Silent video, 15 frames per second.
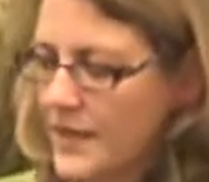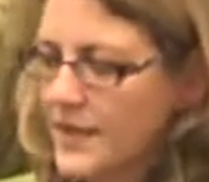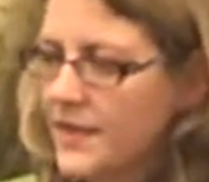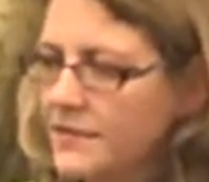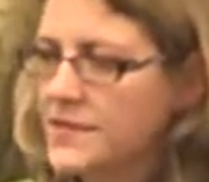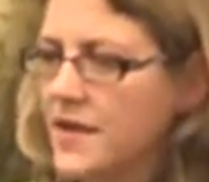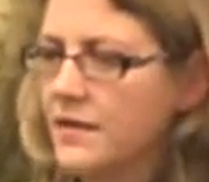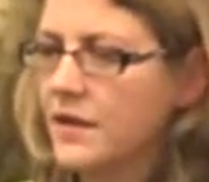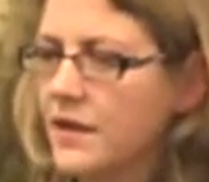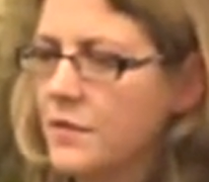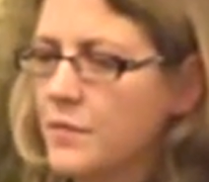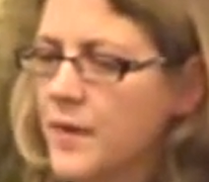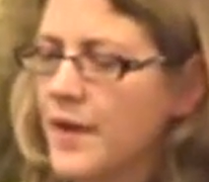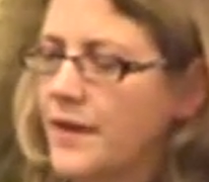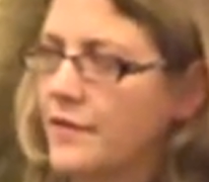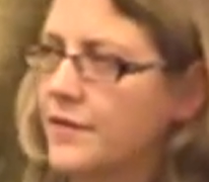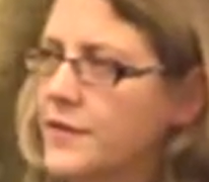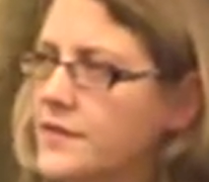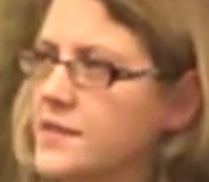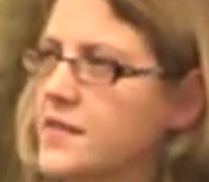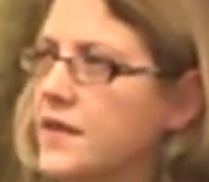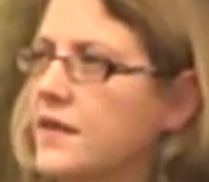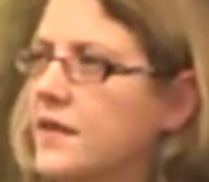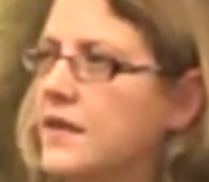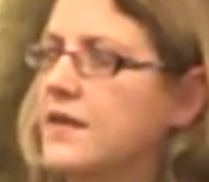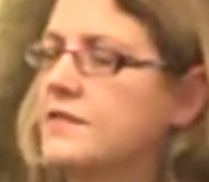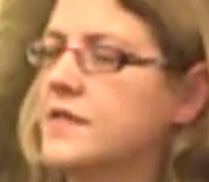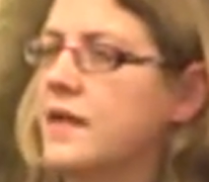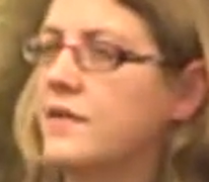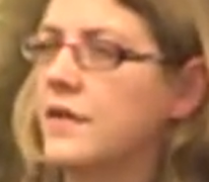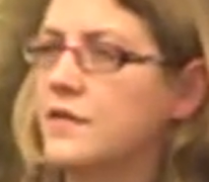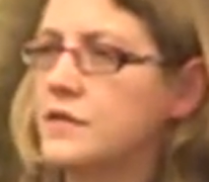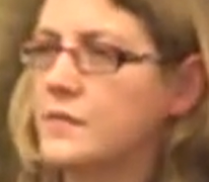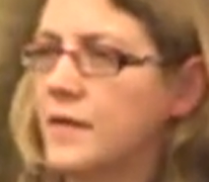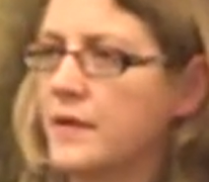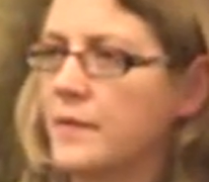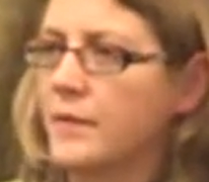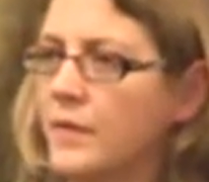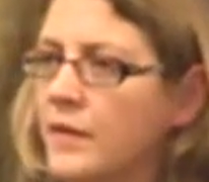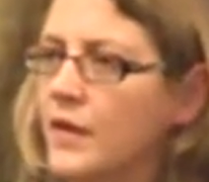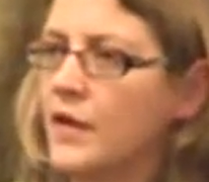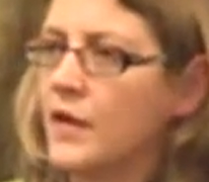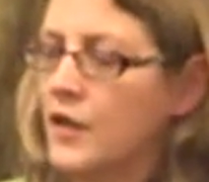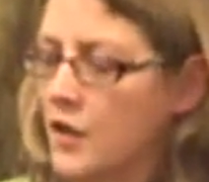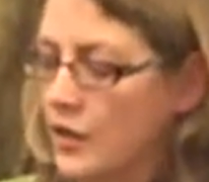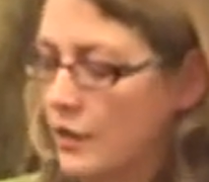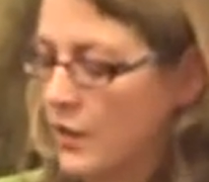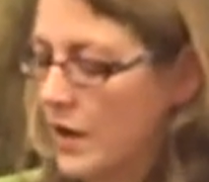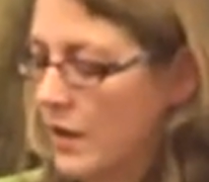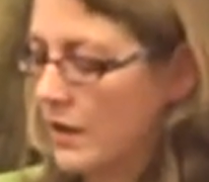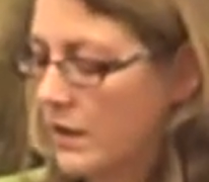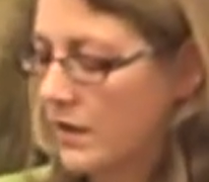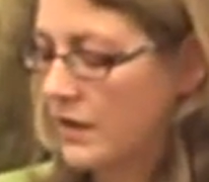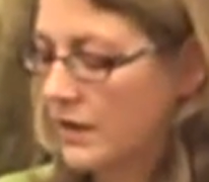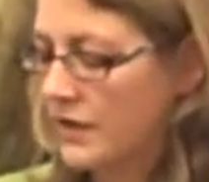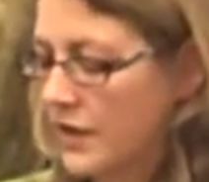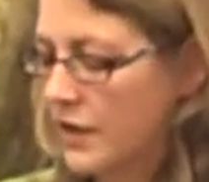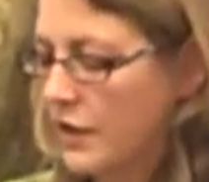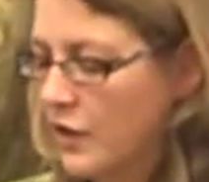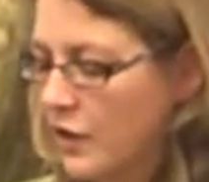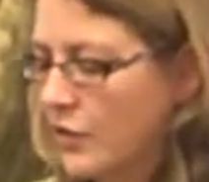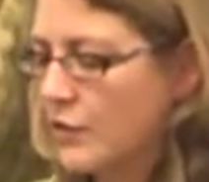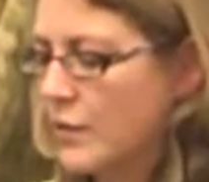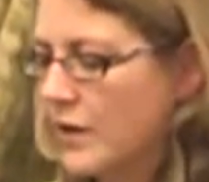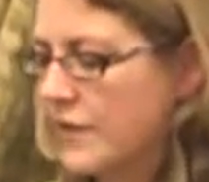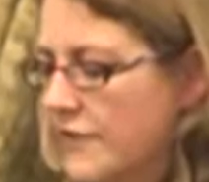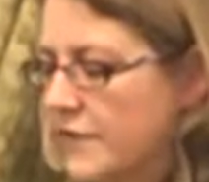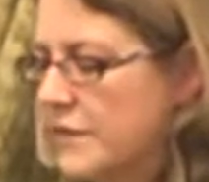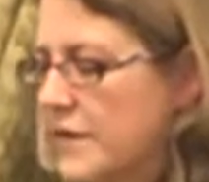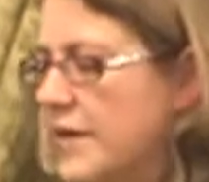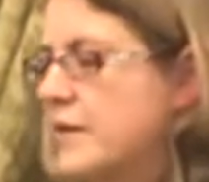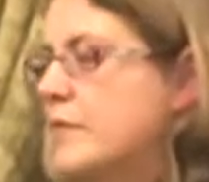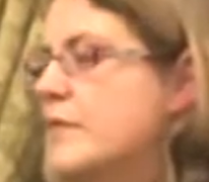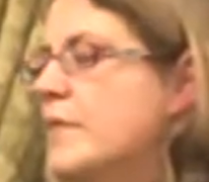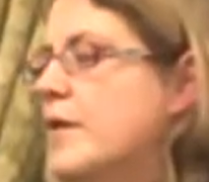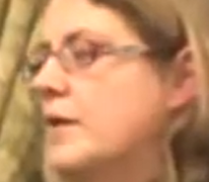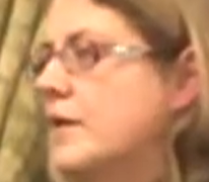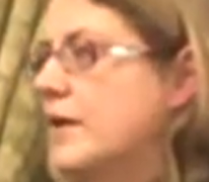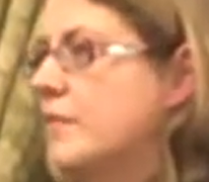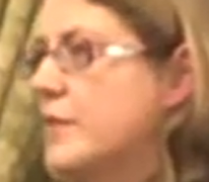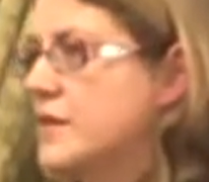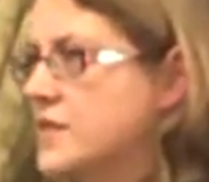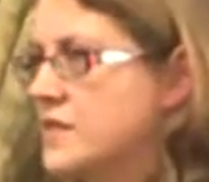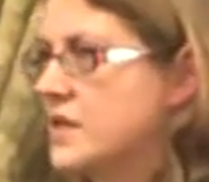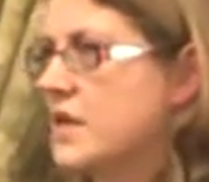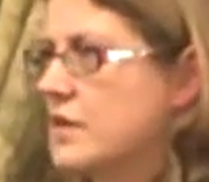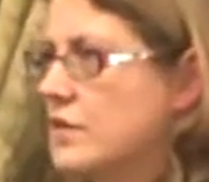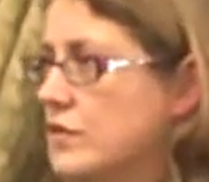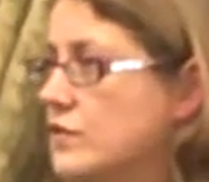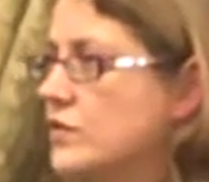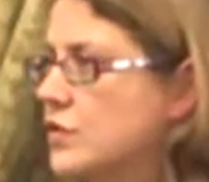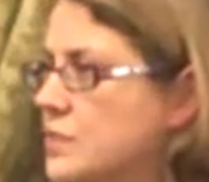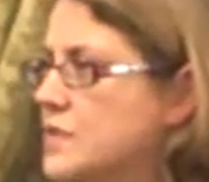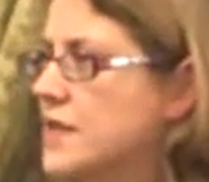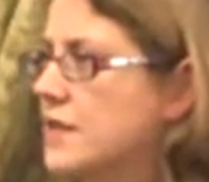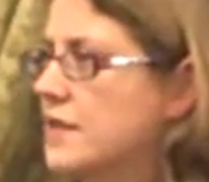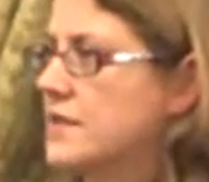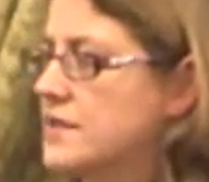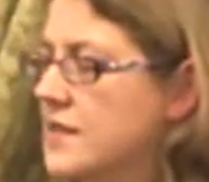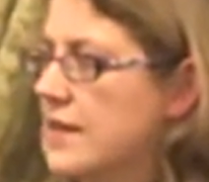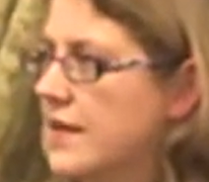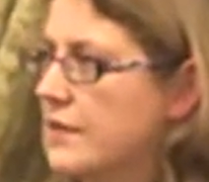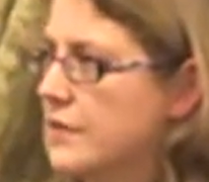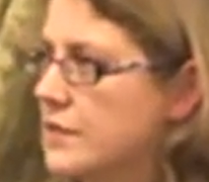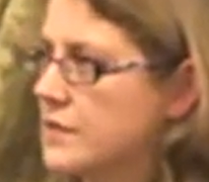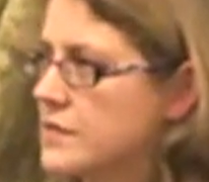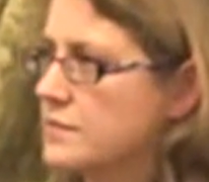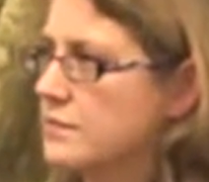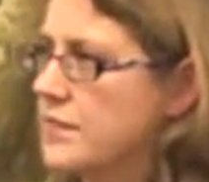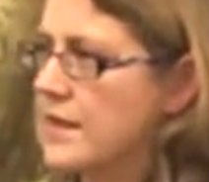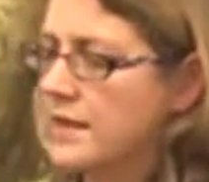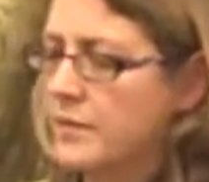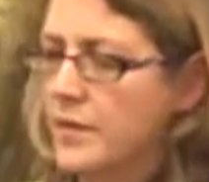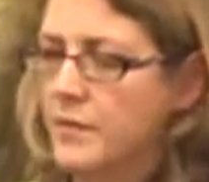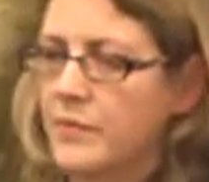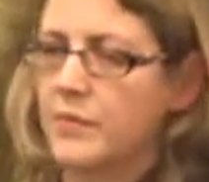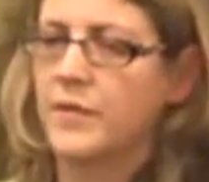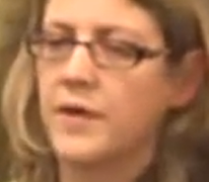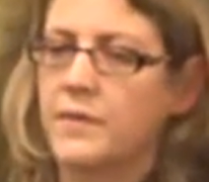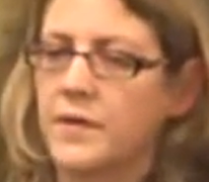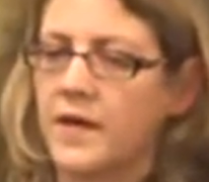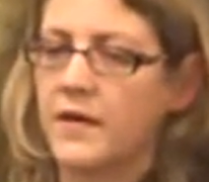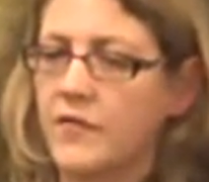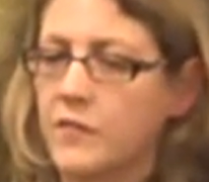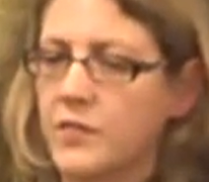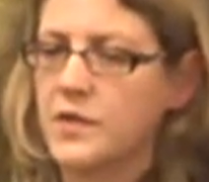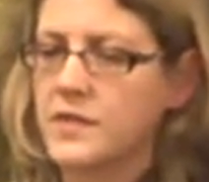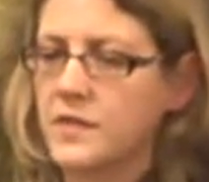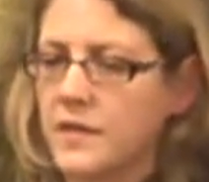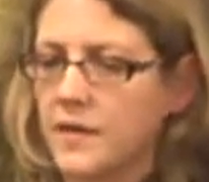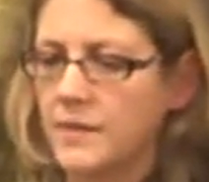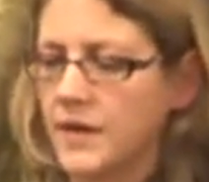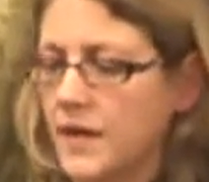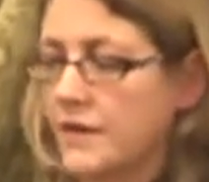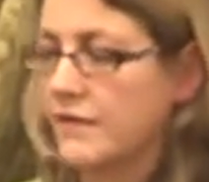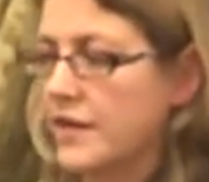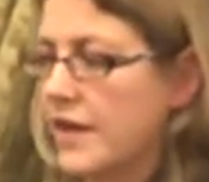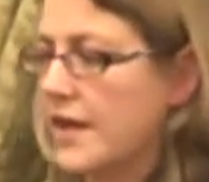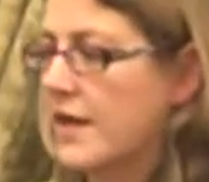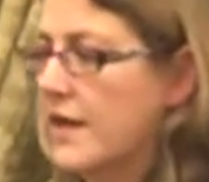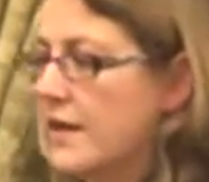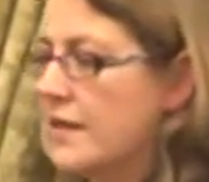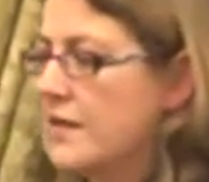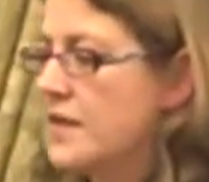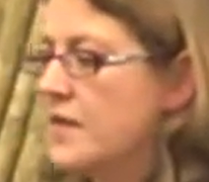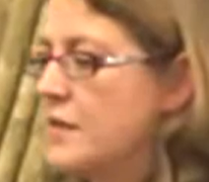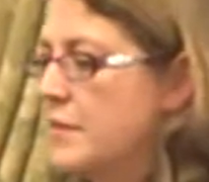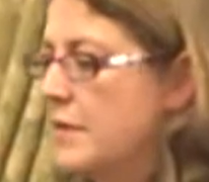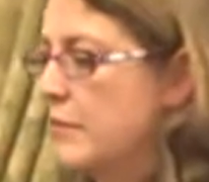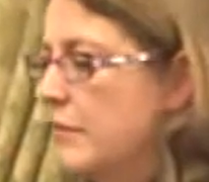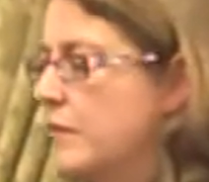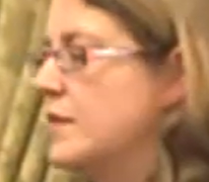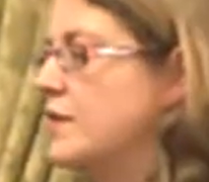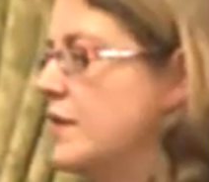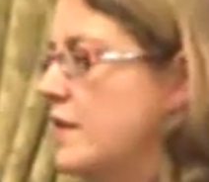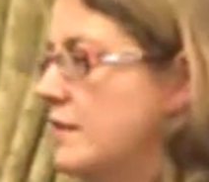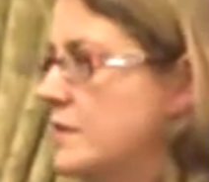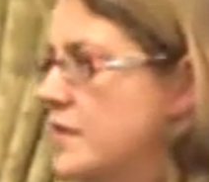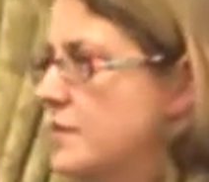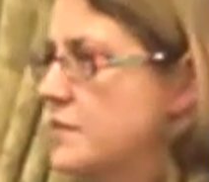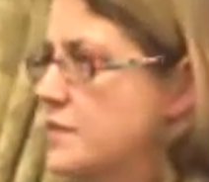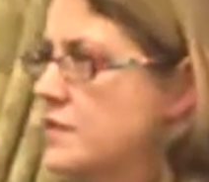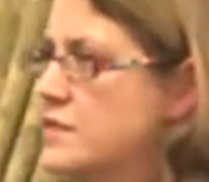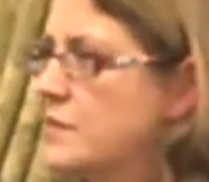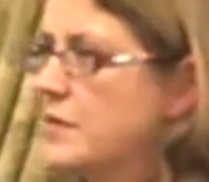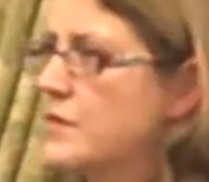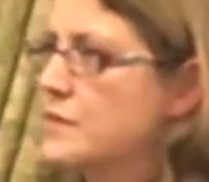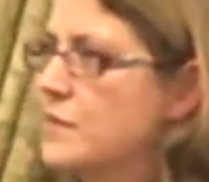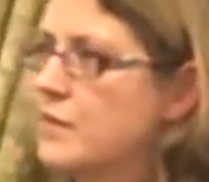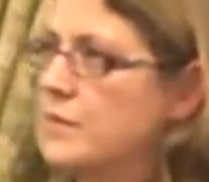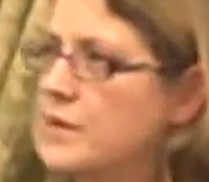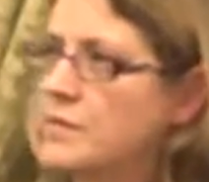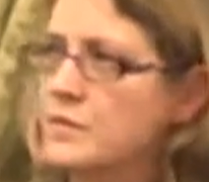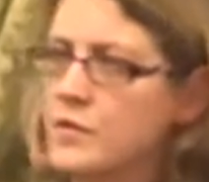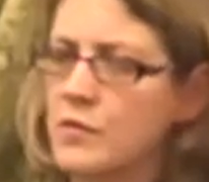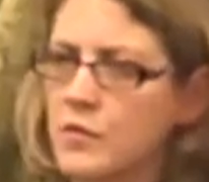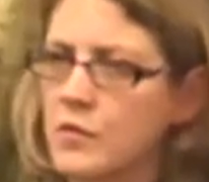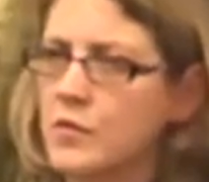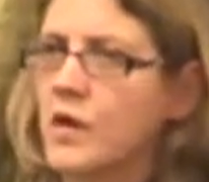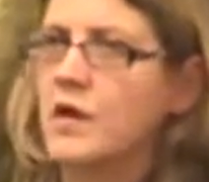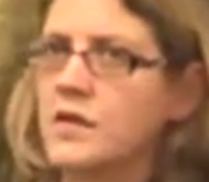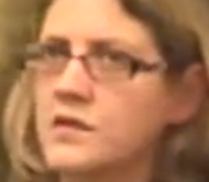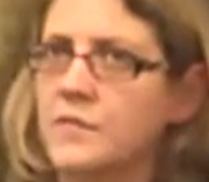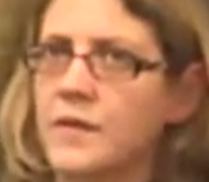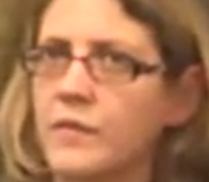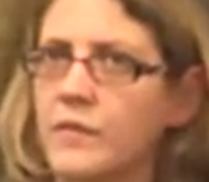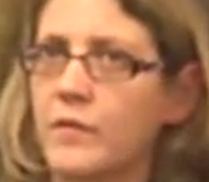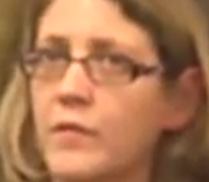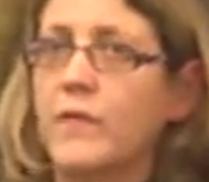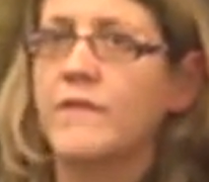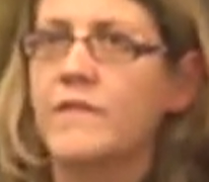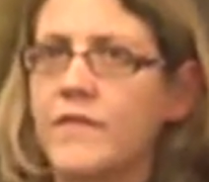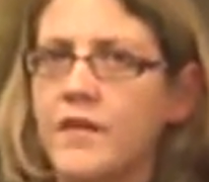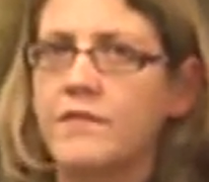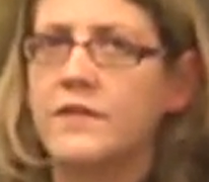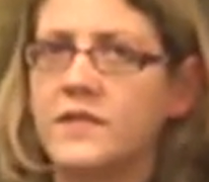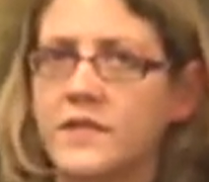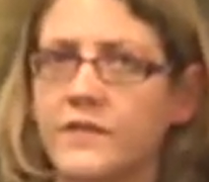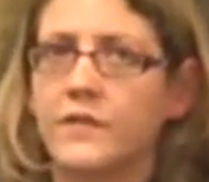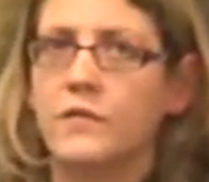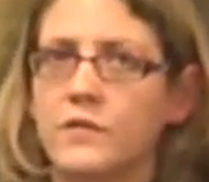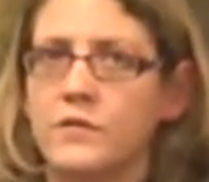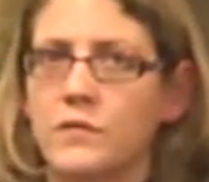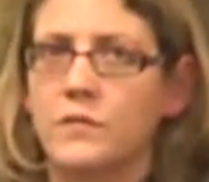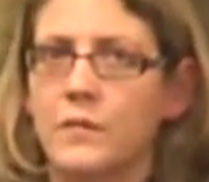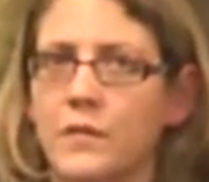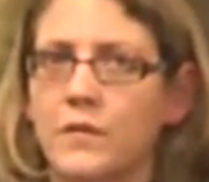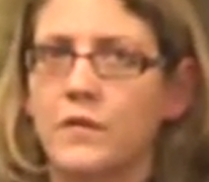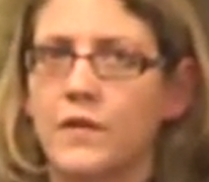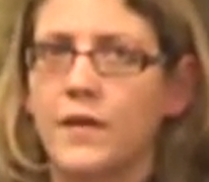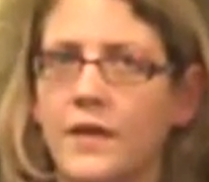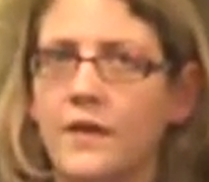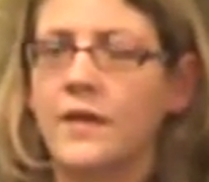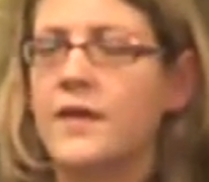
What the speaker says: It leaves out lone parents, and it leaves out those people who are a long way from the labour market but stuck on job seekers allowance. Many people coming out of prison, coming out of care, people with substance abuse problems, all kinds of people who are very difficult to employ